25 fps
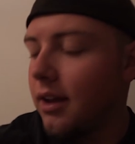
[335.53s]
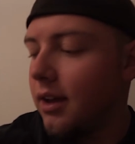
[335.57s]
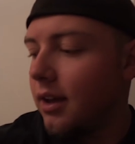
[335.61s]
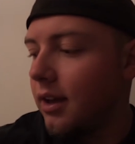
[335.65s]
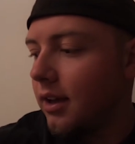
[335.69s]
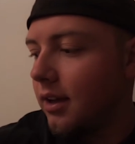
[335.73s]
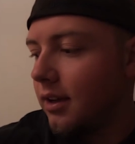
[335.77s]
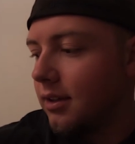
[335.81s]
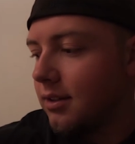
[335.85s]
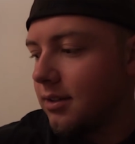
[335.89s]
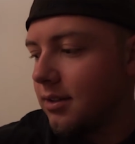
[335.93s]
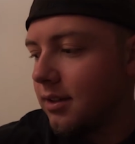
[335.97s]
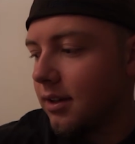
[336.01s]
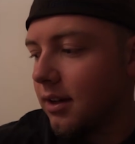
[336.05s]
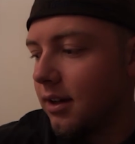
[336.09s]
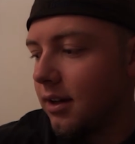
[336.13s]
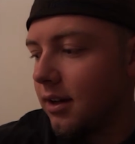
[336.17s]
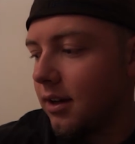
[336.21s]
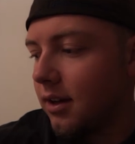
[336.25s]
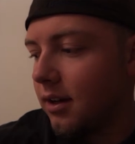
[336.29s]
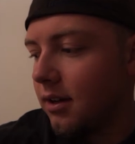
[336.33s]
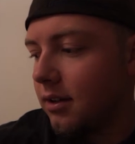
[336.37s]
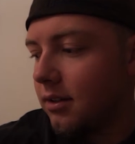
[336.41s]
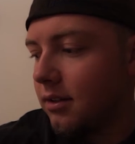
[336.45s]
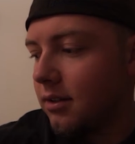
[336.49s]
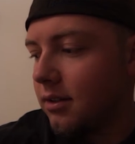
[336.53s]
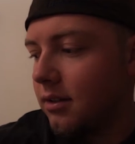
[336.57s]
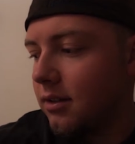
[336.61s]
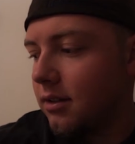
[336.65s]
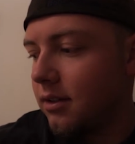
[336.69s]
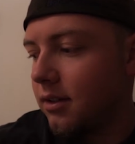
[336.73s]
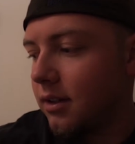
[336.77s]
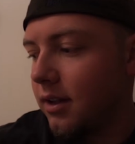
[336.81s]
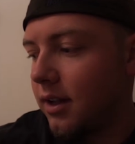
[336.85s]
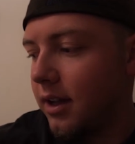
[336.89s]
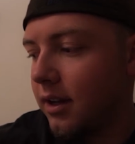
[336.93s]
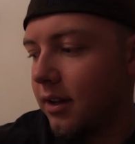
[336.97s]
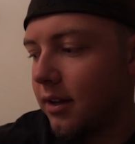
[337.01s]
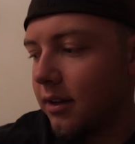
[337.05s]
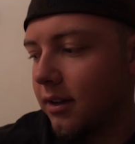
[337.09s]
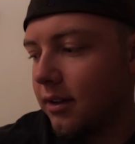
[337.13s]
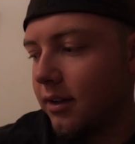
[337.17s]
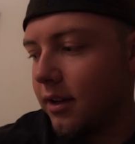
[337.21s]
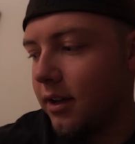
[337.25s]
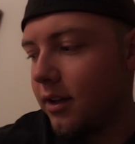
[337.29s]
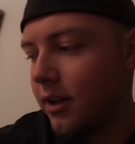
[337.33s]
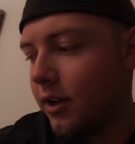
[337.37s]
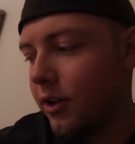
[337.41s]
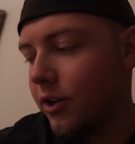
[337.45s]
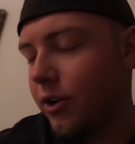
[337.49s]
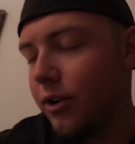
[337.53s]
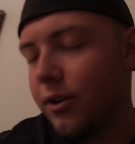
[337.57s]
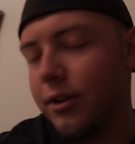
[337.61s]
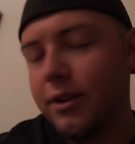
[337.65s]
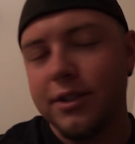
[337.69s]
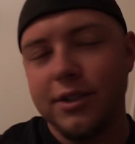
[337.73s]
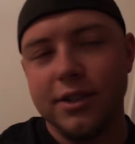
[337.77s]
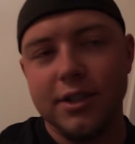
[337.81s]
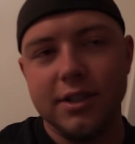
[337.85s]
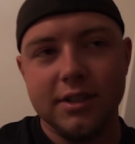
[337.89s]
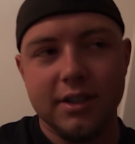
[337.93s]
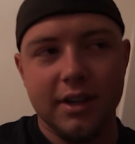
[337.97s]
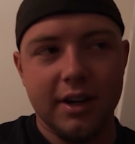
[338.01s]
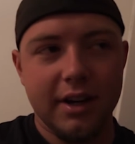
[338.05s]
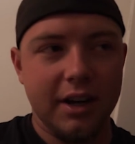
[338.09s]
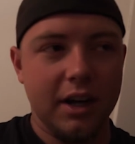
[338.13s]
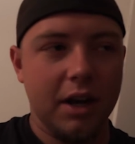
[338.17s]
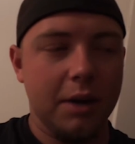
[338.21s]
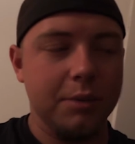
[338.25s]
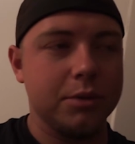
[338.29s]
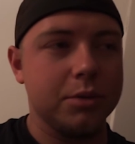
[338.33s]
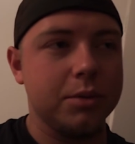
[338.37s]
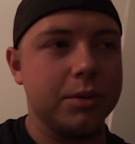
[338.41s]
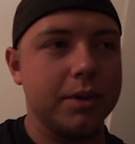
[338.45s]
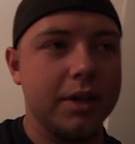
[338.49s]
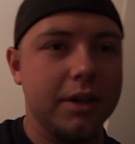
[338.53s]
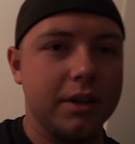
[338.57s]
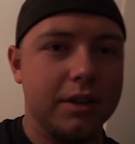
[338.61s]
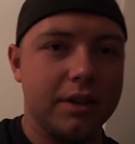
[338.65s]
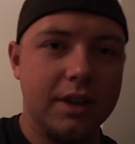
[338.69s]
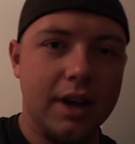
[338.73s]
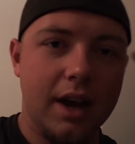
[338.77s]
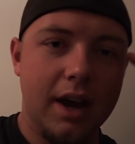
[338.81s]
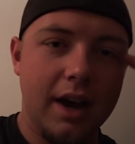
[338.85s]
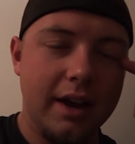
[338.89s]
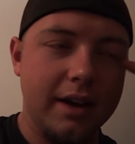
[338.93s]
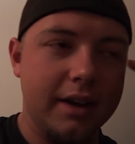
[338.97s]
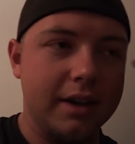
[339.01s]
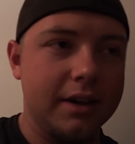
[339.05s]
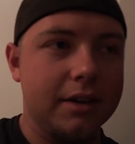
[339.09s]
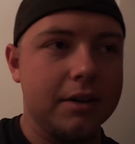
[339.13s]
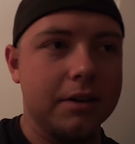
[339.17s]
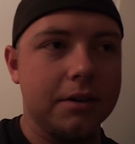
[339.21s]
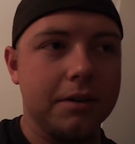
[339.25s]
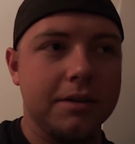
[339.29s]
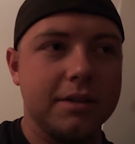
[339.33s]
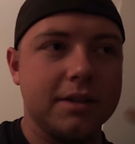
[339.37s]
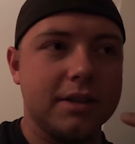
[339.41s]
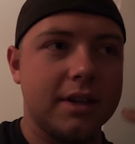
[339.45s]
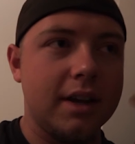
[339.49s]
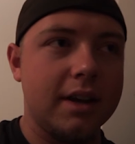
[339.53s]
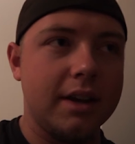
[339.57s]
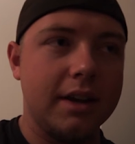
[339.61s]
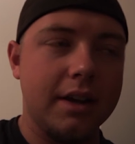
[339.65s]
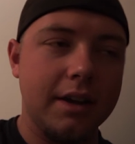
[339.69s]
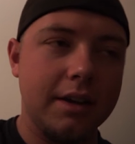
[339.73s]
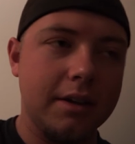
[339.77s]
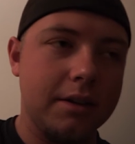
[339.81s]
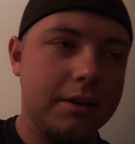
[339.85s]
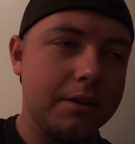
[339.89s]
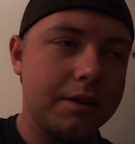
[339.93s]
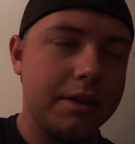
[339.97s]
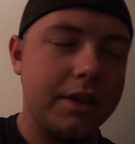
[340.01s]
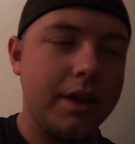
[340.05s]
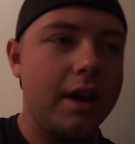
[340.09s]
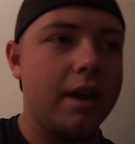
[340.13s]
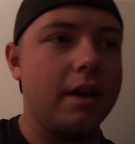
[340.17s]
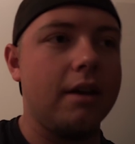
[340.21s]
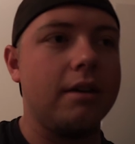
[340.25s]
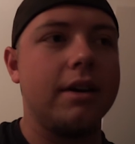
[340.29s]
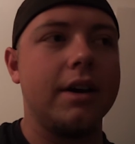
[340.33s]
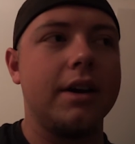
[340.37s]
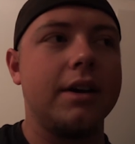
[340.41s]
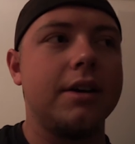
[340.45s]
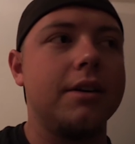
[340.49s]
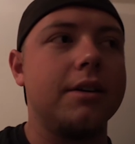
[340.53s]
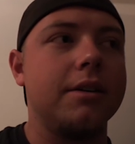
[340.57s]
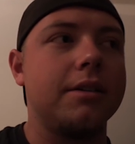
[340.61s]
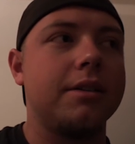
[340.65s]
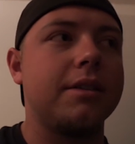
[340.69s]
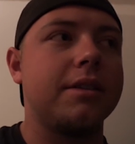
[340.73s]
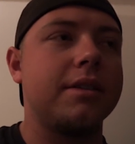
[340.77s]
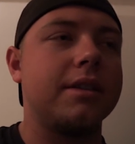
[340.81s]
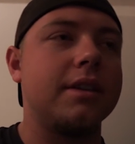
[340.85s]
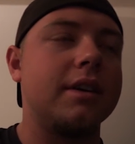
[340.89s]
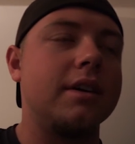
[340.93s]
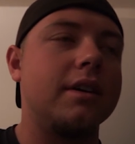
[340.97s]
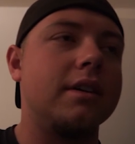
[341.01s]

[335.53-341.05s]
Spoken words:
It it encourages and it helps with eye health, skin health, hair health,